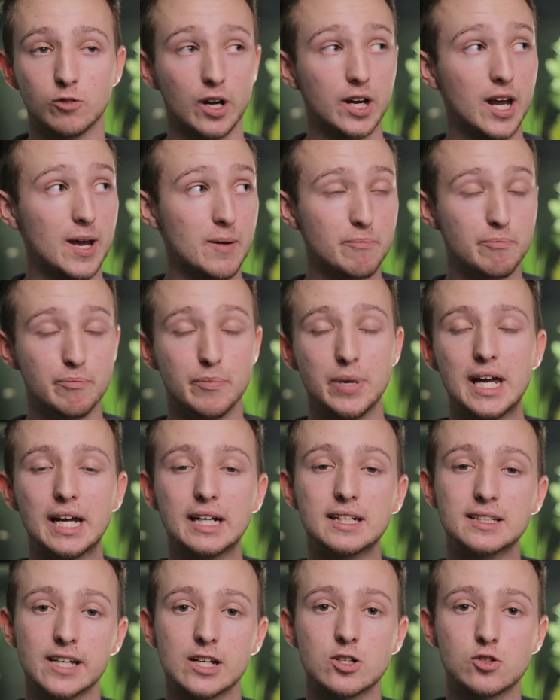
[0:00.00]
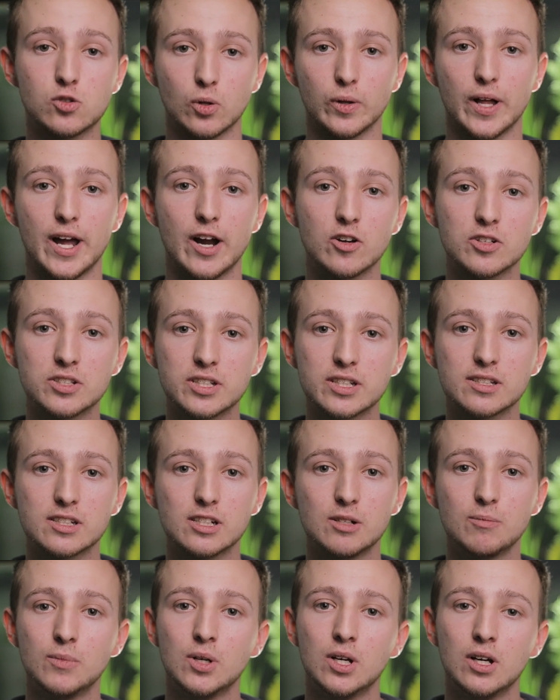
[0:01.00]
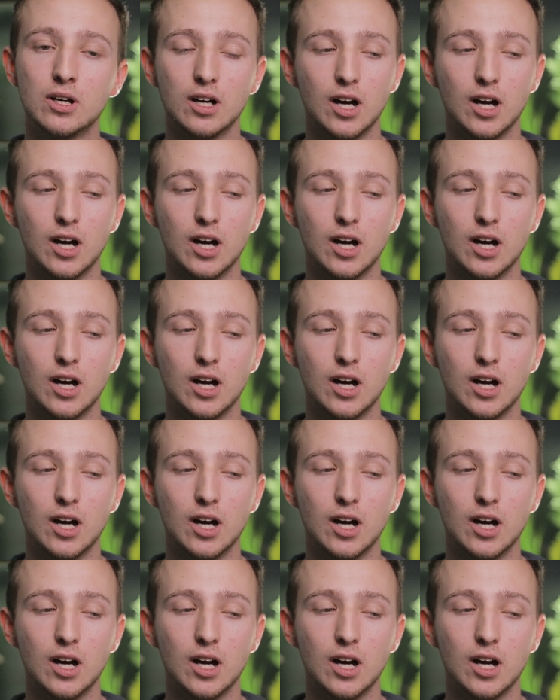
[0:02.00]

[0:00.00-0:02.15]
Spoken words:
run a big central air system,